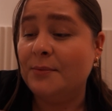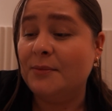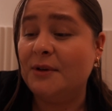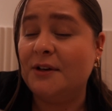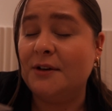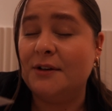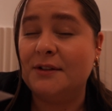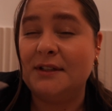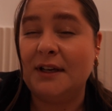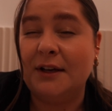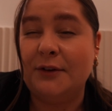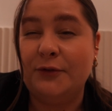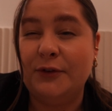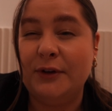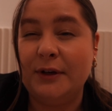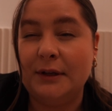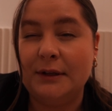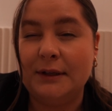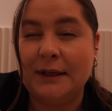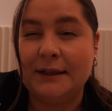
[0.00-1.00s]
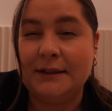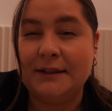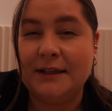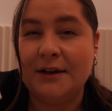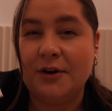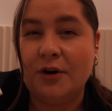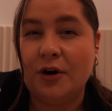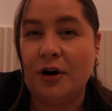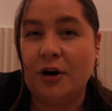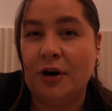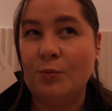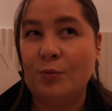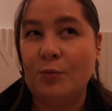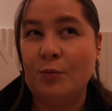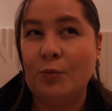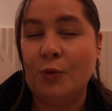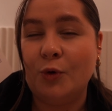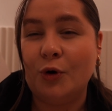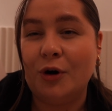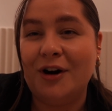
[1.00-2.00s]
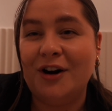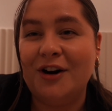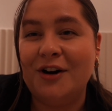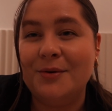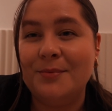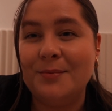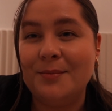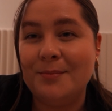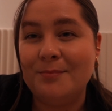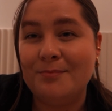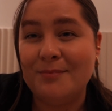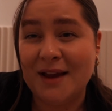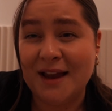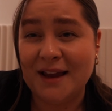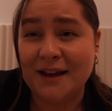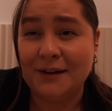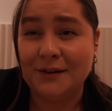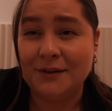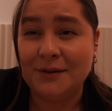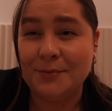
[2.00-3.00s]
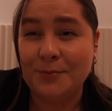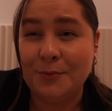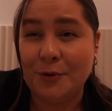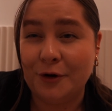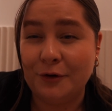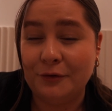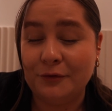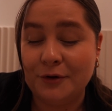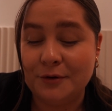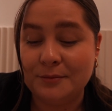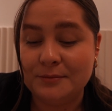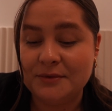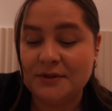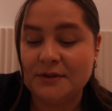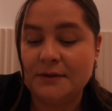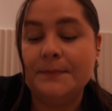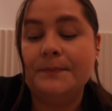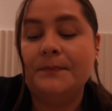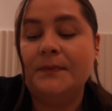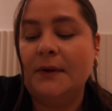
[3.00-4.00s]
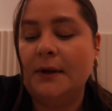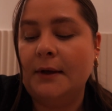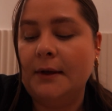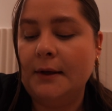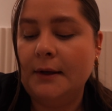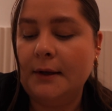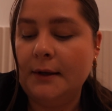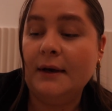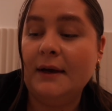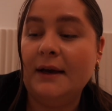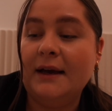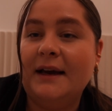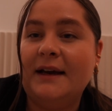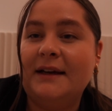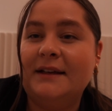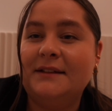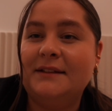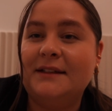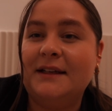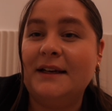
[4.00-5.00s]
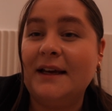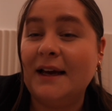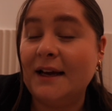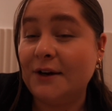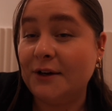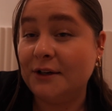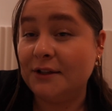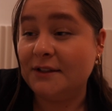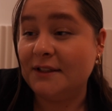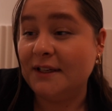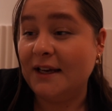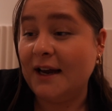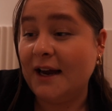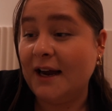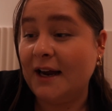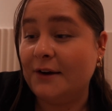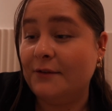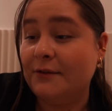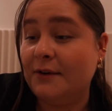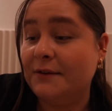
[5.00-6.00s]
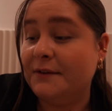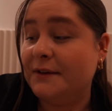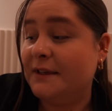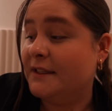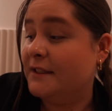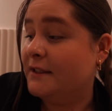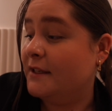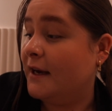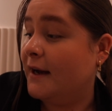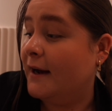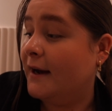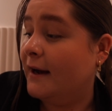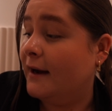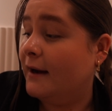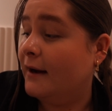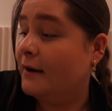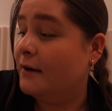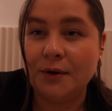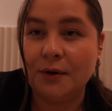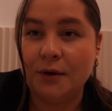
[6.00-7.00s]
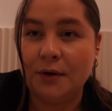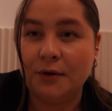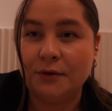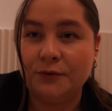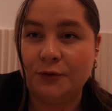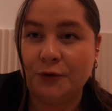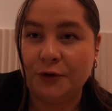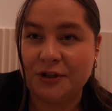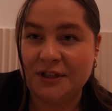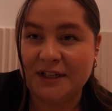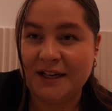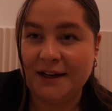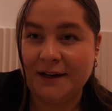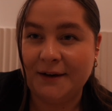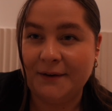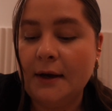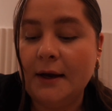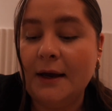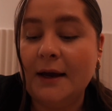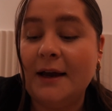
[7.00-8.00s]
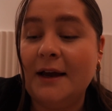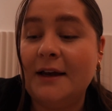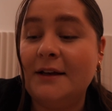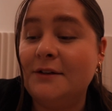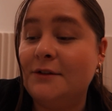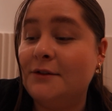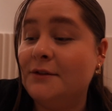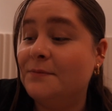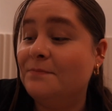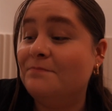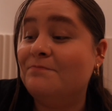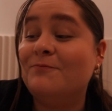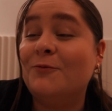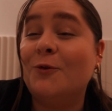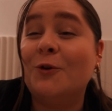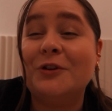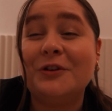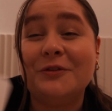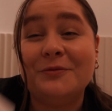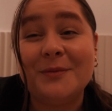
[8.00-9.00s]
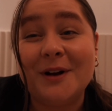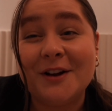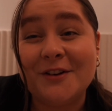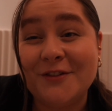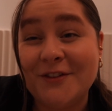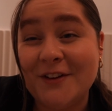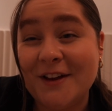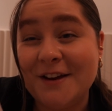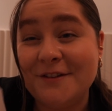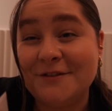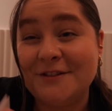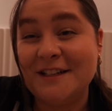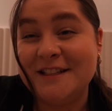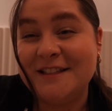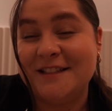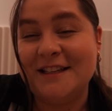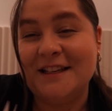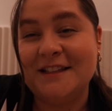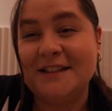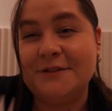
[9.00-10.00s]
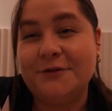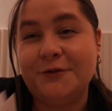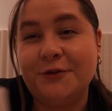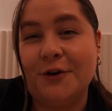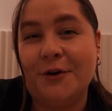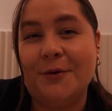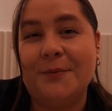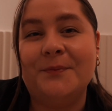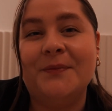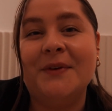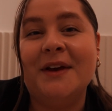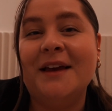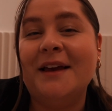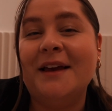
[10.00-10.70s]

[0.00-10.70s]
because I feel that they are more male perfumes. And then I got the Aqua Vita Cologne Forte, and one of my favorite scents from